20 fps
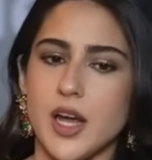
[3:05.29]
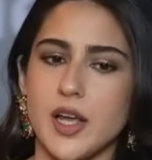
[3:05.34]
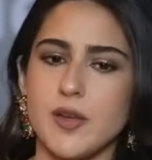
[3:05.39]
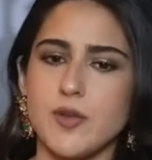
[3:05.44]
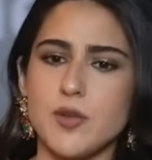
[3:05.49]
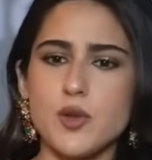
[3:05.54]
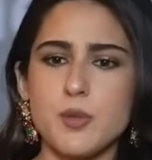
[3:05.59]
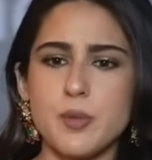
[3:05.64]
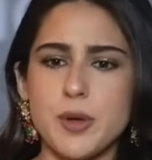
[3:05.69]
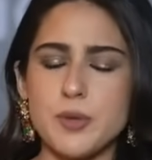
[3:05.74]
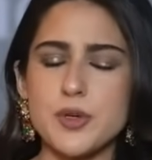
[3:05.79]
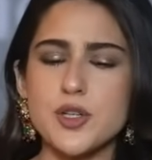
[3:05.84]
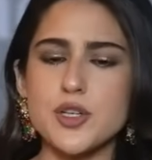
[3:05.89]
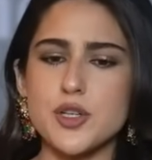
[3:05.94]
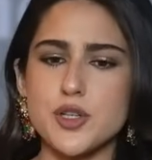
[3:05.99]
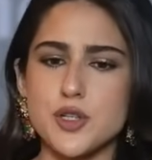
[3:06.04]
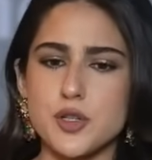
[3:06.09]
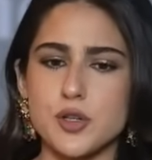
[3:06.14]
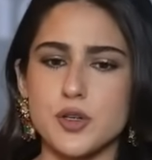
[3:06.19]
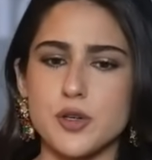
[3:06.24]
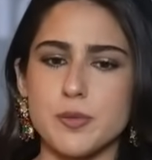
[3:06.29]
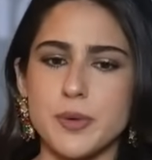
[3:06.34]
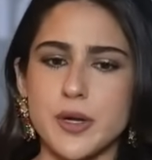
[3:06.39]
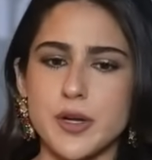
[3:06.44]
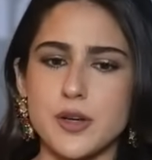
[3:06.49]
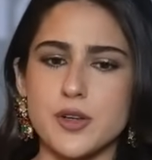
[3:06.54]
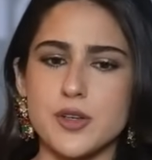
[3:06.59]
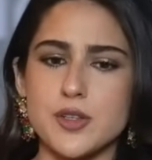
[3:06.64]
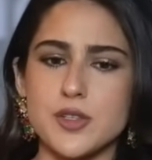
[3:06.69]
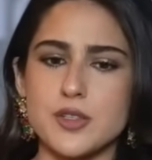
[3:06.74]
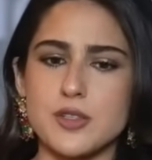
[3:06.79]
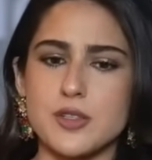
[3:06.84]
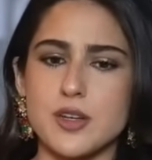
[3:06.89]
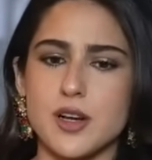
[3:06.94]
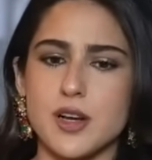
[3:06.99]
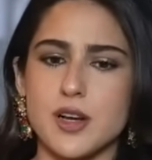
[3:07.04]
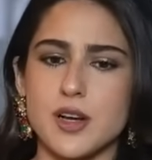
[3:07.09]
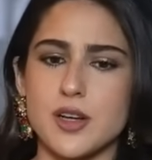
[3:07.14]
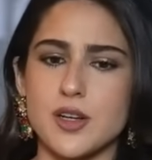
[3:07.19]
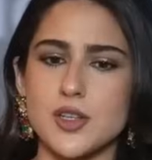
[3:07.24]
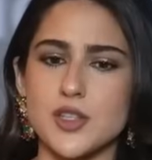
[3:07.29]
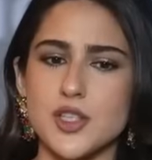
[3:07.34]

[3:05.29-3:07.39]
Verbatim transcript: even though maybe she should, because uh,